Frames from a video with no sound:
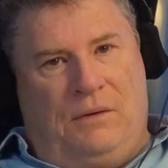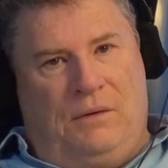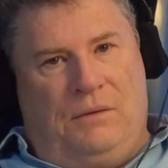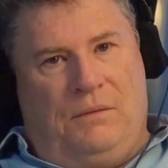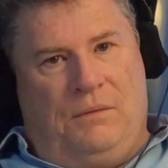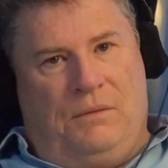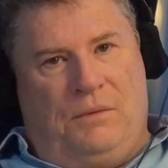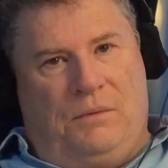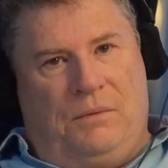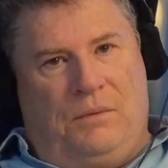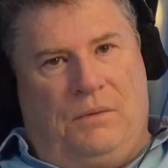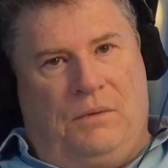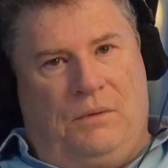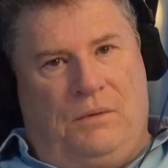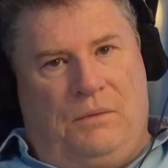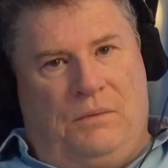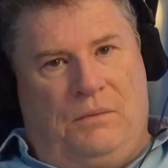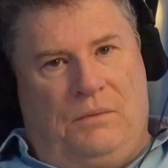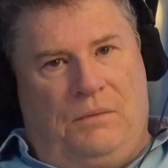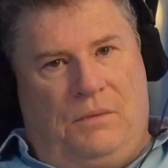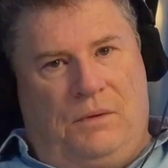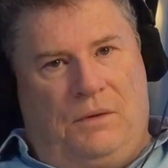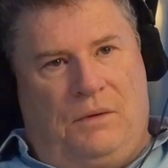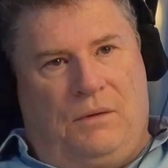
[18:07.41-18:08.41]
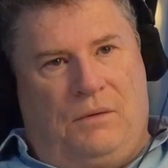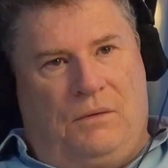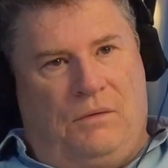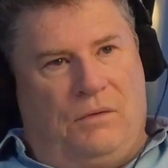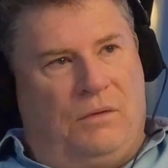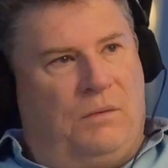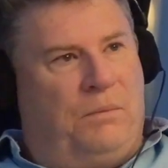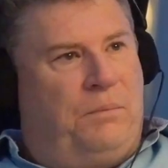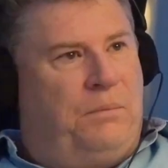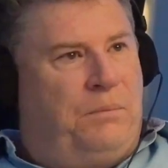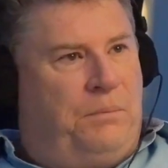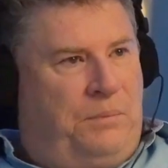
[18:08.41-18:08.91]
He was one that,
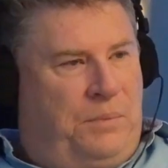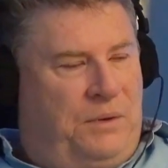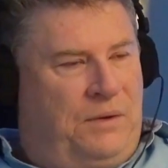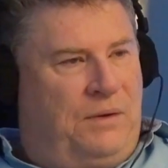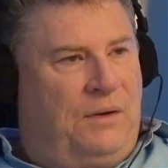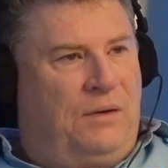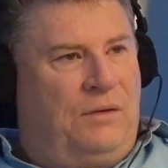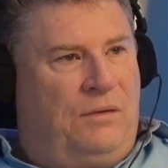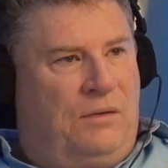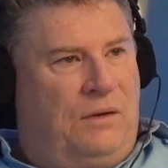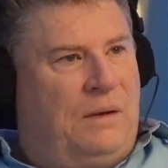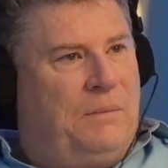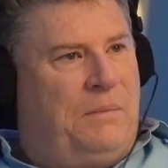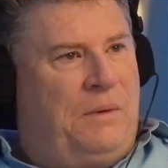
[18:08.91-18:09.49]
could potentially